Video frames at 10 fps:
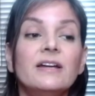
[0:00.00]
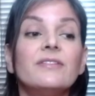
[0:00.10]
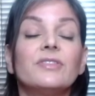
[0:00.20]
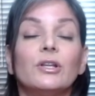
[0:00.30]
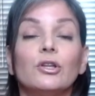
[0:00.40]

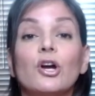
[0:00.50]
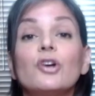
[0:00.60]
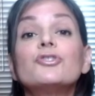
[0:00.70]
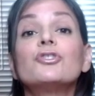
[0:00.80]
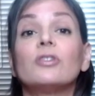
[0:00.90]
The
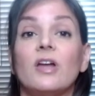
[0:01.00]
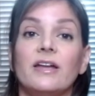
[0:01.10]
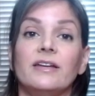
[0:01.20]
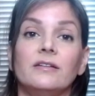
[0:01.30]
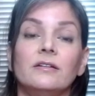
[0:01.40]
larger
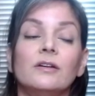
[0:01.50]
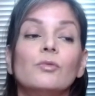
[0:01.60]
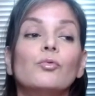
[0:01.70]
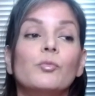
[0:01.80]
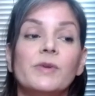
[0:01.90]
lion
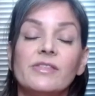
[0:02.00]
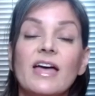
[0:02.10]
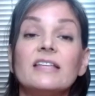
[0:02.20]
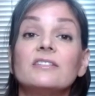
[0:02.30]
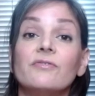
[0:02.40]
will be
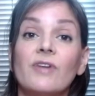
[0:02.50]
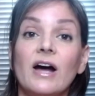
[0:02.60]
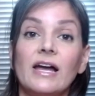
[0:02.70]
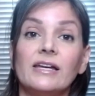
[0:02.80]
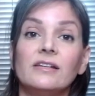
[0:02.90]
that
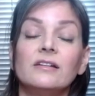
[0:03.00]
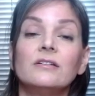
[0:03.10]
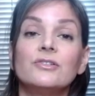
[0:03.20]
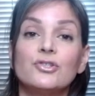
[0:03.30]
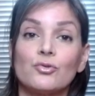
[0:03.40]
divine
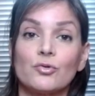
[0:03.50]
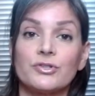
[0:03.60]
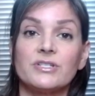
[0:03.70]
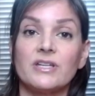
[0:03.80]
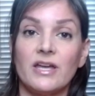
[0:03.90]

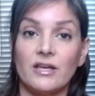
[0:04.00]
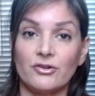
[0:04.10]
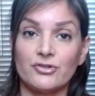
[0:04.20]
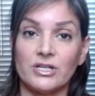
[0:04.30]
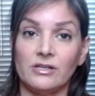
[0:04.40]
source
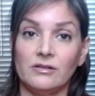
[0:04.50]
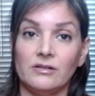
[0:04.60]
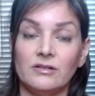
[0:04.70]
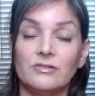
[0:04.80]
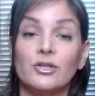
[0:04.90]
energy,
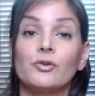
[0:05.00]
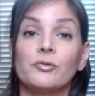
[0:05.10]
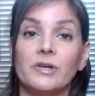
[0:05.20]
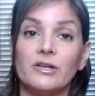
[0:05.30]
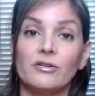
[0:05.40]
the
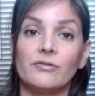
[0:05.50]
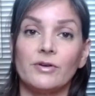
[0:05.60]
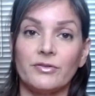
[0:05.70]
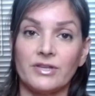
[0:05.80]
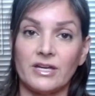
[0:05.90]
creator of all
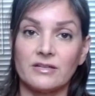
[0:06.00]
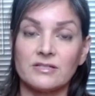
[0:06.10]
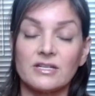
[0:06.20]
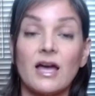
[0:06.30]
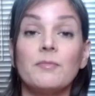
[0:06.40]
things
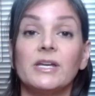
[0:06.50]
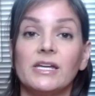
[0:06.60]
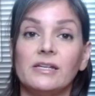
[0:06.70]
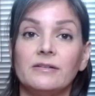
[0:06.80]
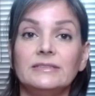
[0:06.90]
coming
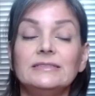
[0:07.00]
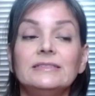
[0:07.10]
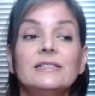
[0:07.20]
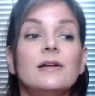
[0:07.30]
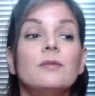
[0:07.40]
in,
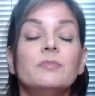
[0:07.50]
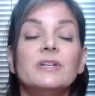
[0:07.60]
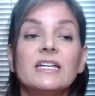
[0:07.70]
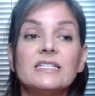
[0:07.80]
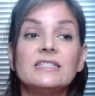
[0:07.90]

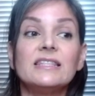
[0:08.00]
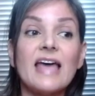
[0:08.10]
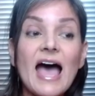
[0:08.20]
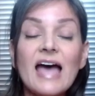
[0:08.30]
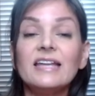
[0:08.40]
because
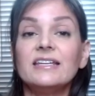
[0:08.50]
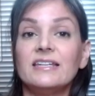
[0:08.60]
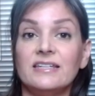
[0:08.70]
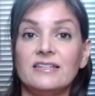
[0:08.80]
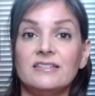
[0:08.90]
that
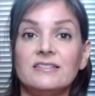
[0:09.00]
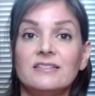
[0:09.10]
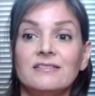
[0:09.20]
is